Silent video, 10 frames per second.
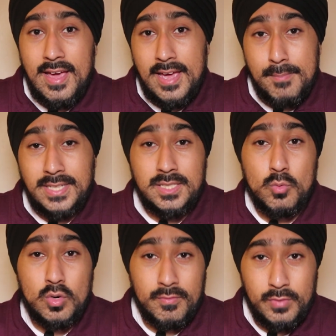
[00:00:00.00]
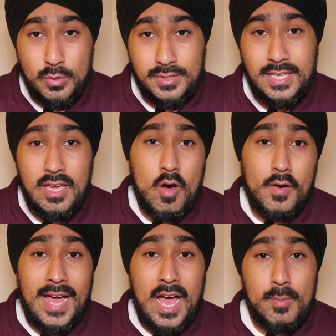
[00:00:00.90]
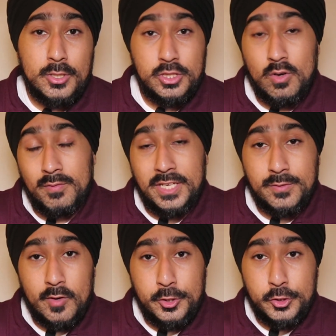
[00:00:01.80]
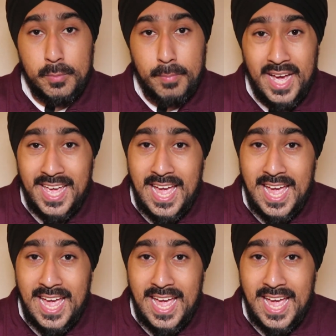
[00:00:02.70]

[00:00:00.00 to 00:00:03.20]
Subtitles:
it makes it more confusing on how much of each fund you should buy.